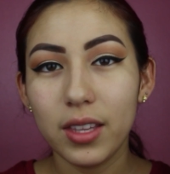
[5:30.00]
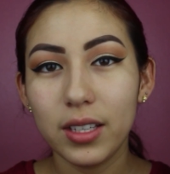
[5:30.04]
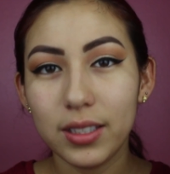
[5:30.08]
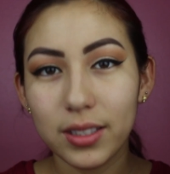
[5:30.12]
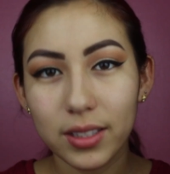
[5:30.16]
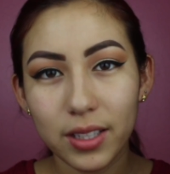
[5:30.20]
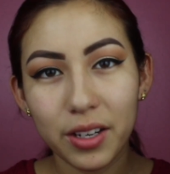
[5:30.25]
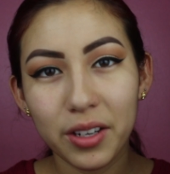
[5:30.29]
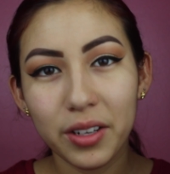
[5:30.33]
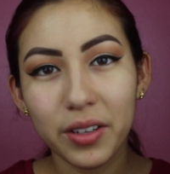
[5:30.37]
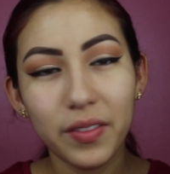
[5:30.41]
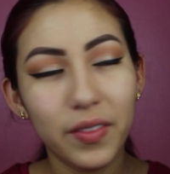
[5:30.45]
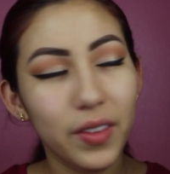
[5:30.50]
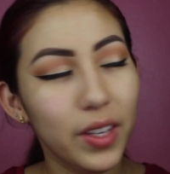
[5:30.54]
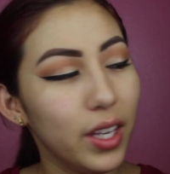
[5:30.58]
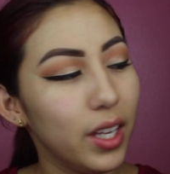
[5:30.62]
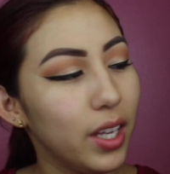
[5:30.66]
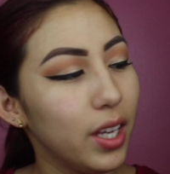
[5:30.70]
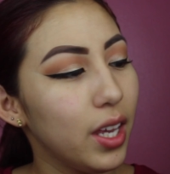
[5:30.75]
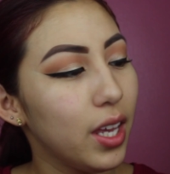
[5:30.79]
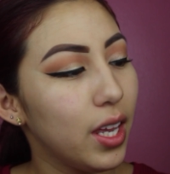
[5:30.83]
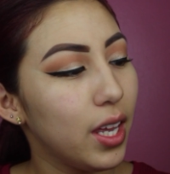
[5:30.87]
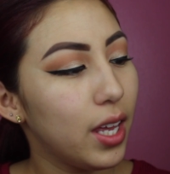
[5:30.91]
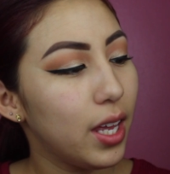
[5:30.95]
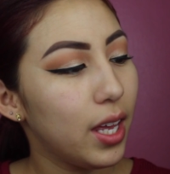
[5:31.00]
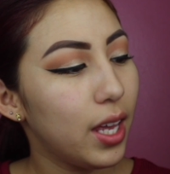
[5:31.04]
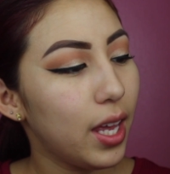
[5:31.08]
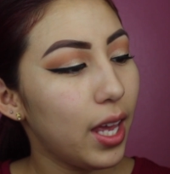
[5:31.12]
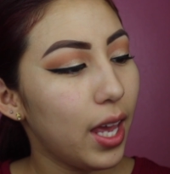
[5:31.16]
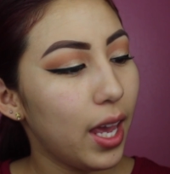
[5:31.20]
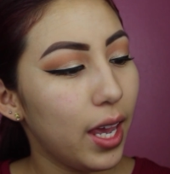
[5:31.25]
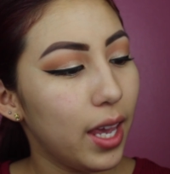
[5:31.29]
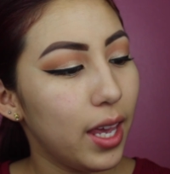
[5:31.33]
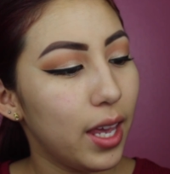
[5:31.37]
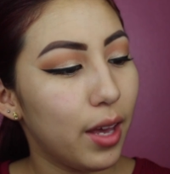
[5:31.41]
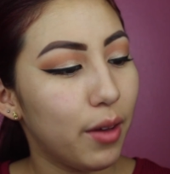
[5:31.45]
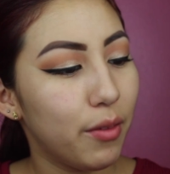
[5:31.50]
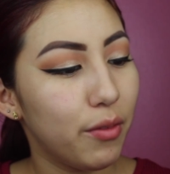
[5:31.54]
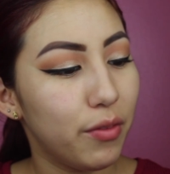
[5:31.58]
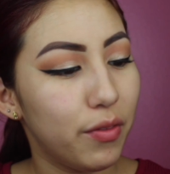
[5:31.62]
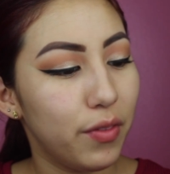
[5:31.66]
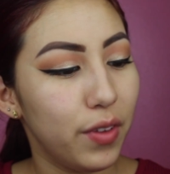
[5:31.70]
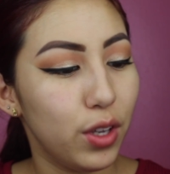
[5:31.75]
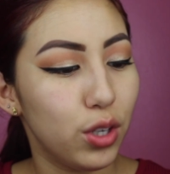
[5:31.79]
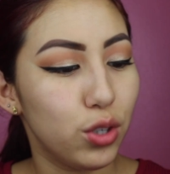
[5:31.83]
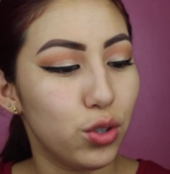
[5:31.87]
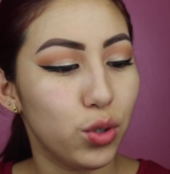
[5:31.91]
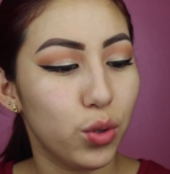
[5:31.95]
the CeraVe AM
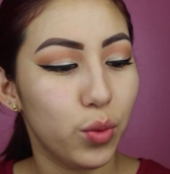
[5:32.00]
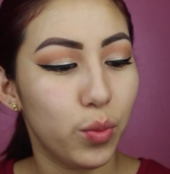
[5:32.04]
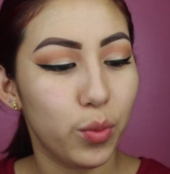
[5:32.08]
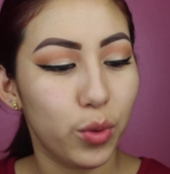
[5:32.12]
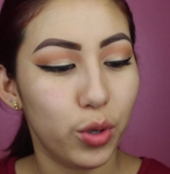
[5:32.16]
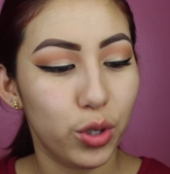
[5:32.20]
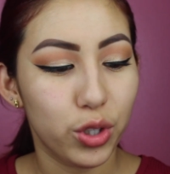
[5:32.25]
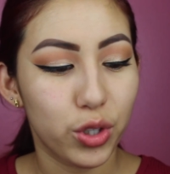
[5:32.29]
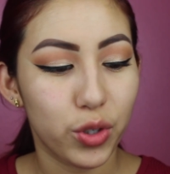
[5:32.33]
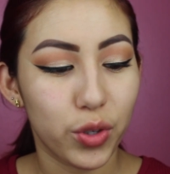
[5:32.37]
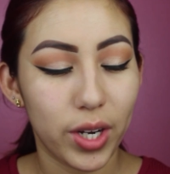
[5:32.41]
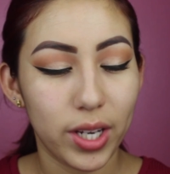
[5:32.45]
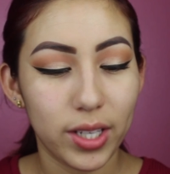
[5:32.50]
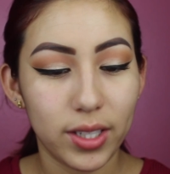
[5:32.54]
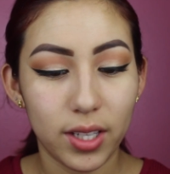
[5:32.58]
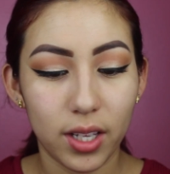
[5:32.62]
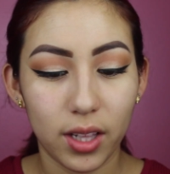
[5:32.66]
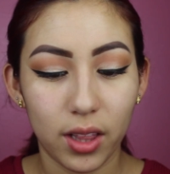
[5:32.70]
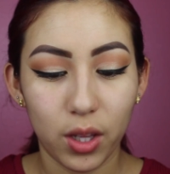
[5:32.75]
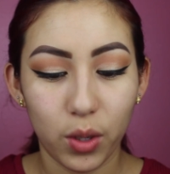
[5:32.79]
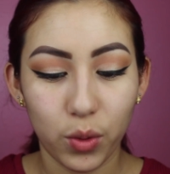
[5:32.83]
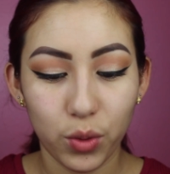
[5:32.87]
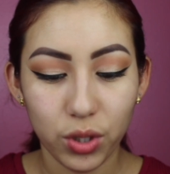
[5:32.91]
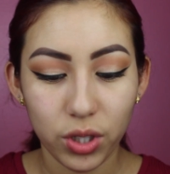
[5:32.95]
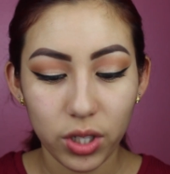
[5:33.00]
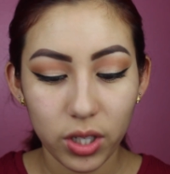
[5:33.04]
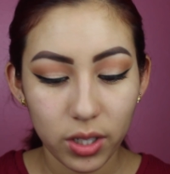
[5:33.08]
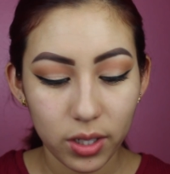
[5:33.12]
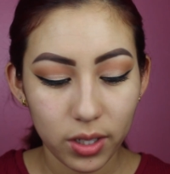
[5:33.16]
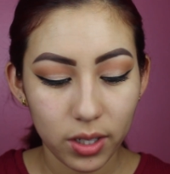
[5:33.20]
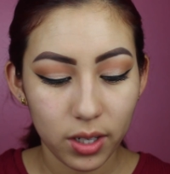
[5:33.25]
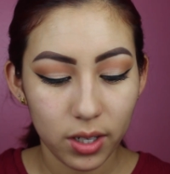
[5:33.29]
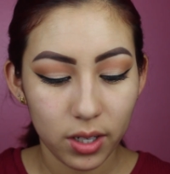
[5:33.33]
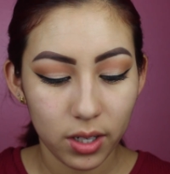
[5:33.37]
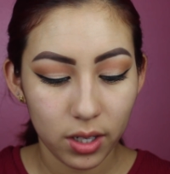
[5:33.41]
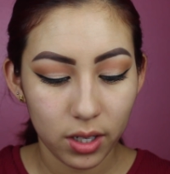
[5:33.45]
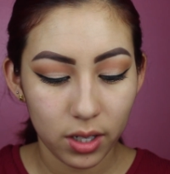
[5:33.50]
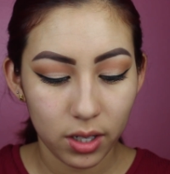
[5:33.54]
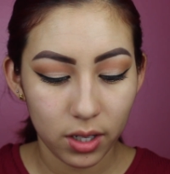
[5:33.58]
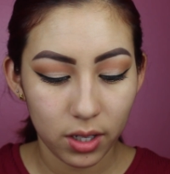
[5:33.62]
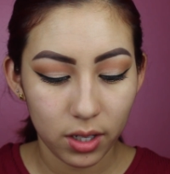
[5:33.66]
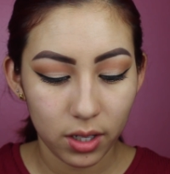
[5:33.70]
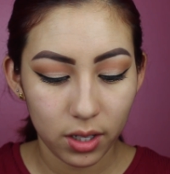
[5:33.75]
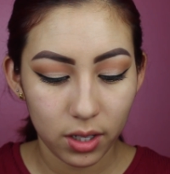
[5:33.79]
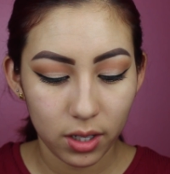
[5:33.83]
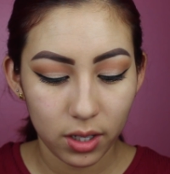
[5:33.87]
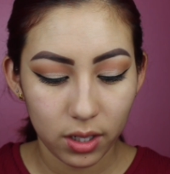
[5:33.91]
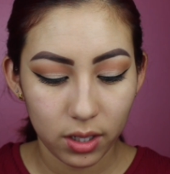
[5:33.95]
Facial Moisturizing Lotion.
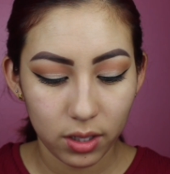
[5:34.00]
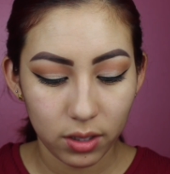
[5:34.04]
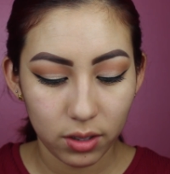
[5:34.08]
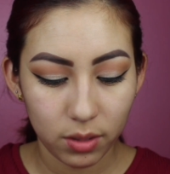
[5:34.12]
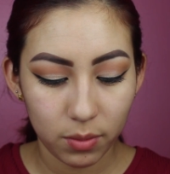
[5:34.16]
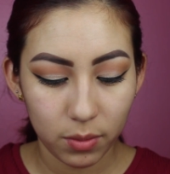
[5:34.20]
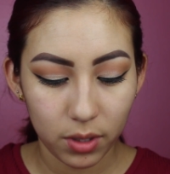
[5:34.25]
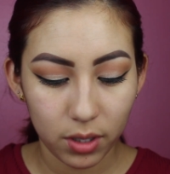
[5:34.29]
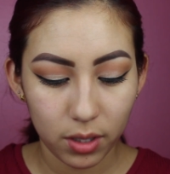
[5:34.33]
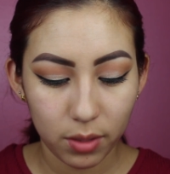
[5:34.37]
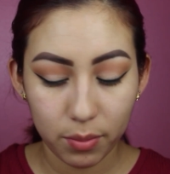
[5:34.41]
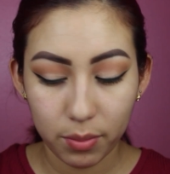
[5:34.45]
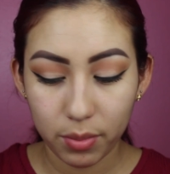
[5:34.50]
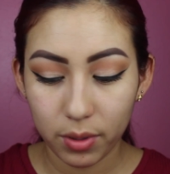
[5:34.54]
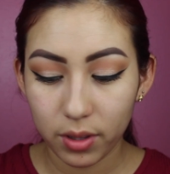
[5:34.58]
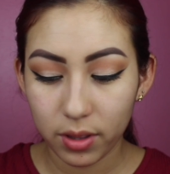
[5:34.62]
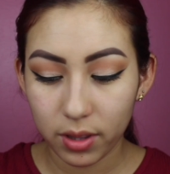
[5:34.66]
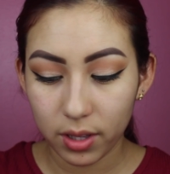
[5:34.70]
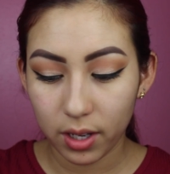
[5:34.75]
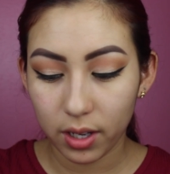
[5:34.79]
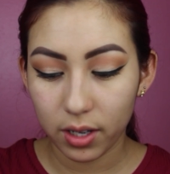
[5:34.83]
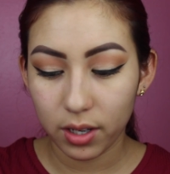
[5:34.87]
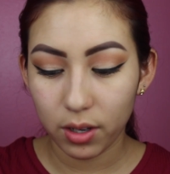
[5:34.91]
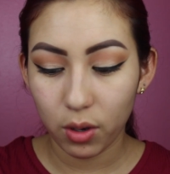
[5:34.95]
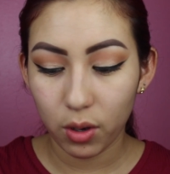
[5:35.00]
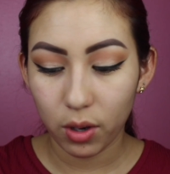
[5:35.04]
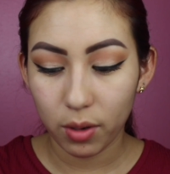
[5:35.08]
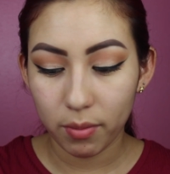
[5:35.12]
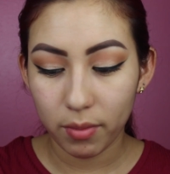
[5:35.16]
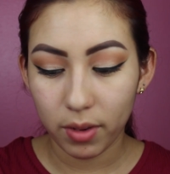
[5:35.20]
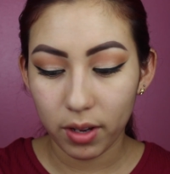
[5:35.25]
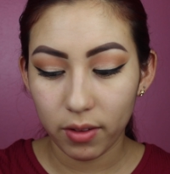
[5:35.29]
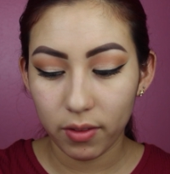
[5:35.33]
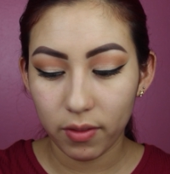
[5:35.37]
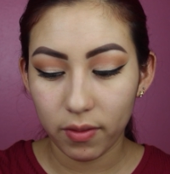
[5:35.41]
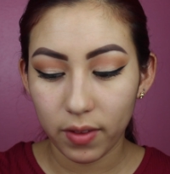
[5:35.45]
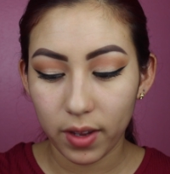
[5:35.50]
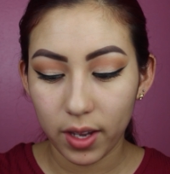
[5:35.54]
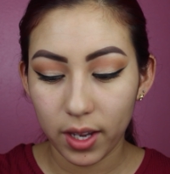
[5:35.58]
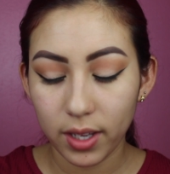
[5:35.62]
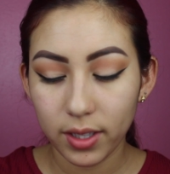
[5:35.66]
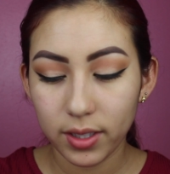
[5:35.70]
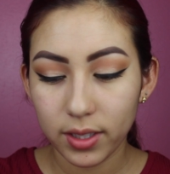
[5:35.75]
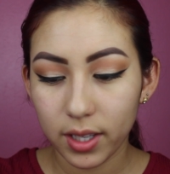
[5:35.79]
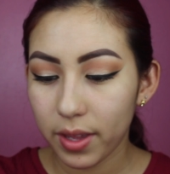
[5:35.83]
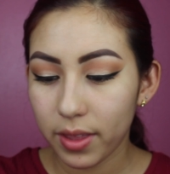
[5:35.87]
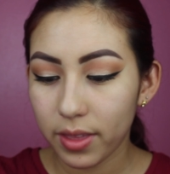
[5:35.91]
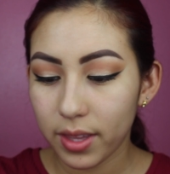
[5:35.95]
So I'm going to put that on my
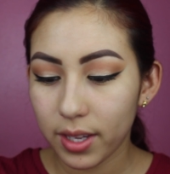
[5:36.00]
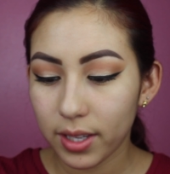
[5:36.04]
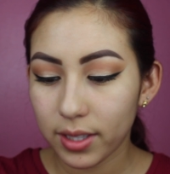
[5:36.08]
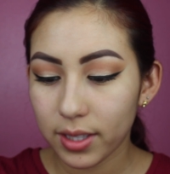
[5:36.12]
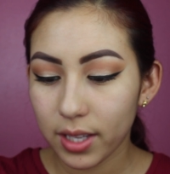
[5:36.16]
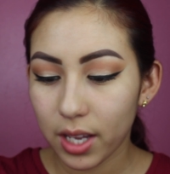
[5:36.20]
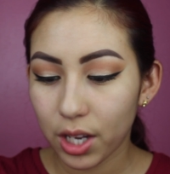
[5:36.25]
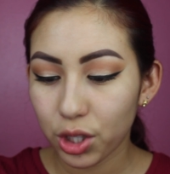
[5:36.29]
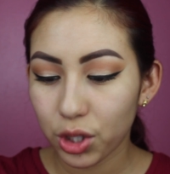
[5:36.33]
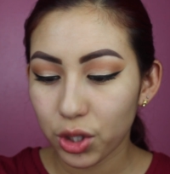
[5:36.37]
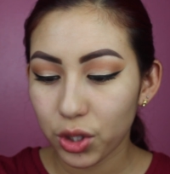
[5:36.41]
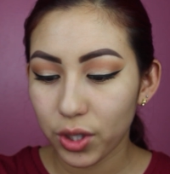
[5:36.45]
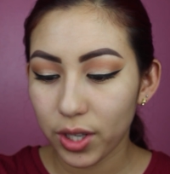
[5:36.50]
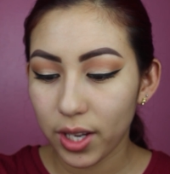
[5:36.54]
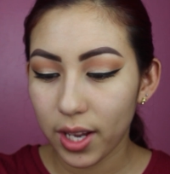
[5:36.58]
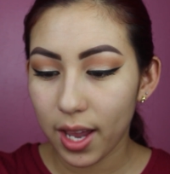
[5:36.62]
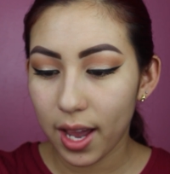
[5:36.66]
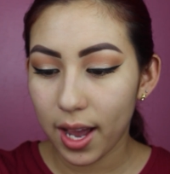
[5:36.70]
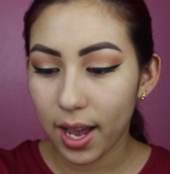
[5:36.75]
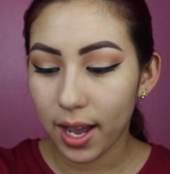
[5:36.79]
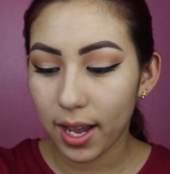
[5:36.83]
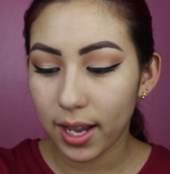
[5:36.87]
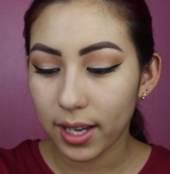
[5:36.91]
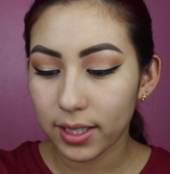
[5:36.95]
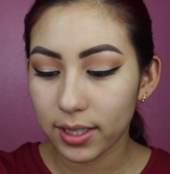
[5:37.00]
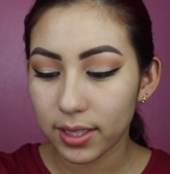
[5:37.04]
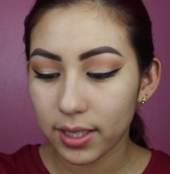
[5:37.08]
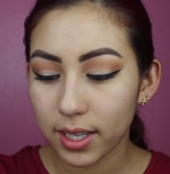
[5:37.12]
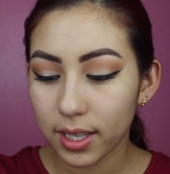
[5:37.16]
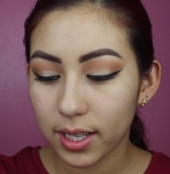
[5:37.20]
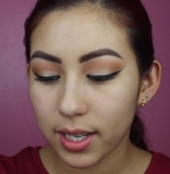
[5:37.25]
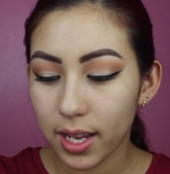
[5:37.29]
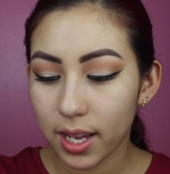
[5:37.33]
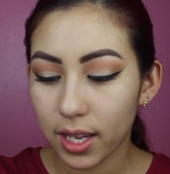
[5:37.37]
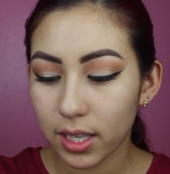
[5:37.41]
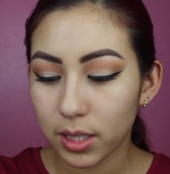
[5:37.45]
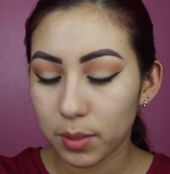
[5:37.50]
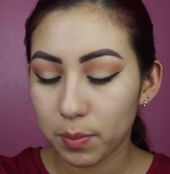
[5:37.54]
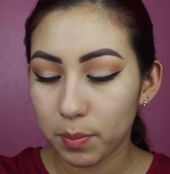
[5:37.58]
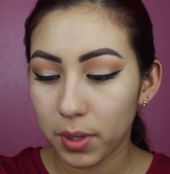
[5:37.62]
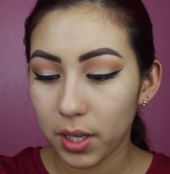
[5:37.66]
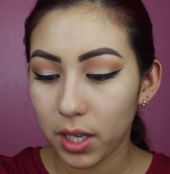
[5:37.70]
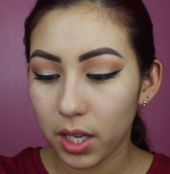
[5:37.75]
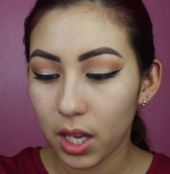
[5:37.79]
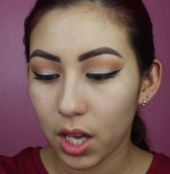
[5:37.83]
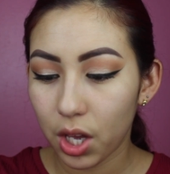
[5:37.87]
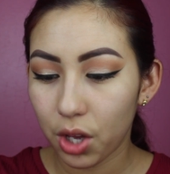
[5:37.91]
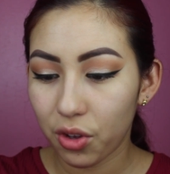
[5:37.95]
face, and this actually has an
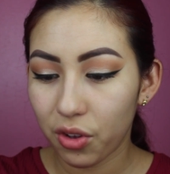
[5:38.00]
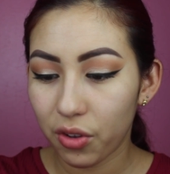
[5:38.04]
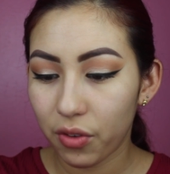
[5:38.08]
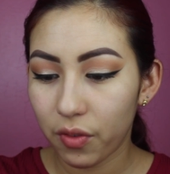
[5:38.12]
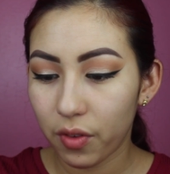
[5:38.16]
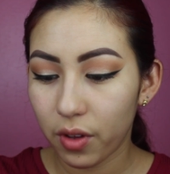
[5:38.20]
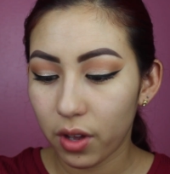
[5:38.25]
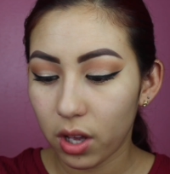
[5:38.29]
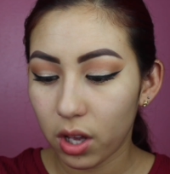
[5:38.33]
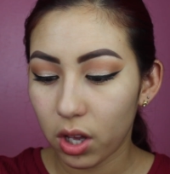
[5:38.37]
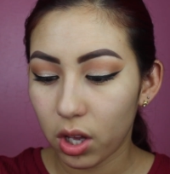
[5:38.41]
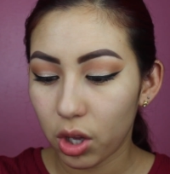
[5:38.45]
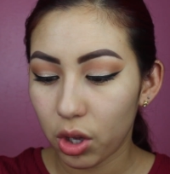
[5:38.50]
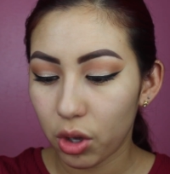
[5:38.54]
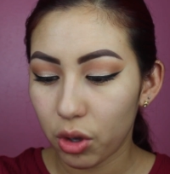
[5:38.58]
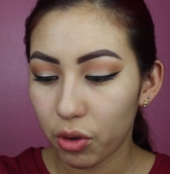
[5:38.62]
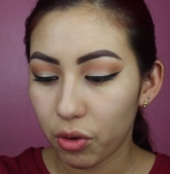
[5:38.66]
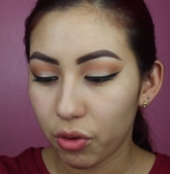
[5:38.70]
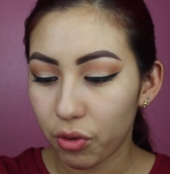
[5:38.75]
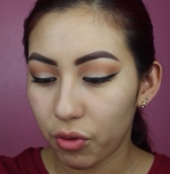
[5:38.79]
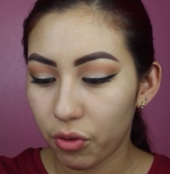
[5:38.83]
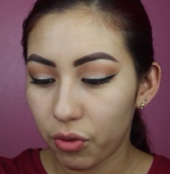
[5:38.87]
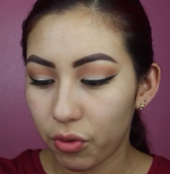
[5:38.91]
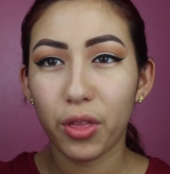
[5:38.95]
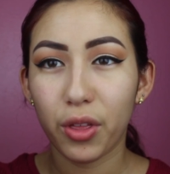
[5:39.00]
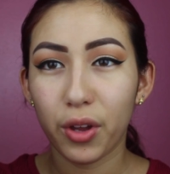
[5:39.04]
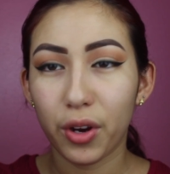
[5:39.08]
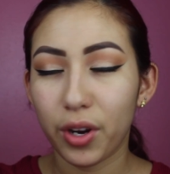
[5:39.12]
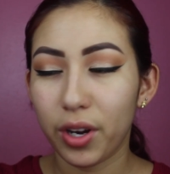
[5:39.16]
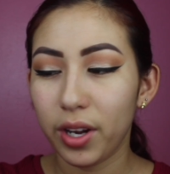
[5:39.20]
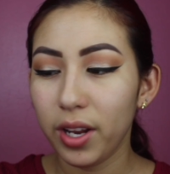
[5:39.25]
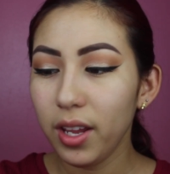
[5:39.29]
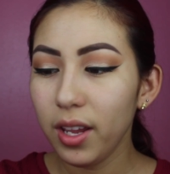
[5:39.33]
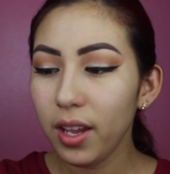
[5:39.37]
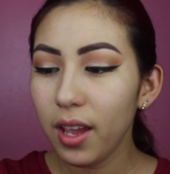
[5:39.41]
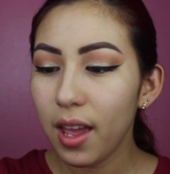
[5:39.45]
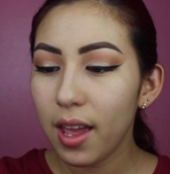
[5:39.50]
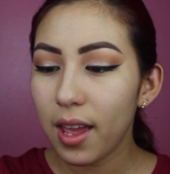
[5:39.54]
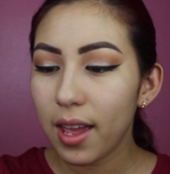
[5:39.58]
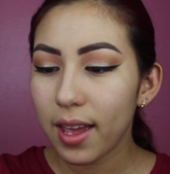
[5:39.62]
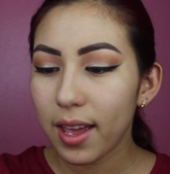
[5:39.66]
SPF of 30.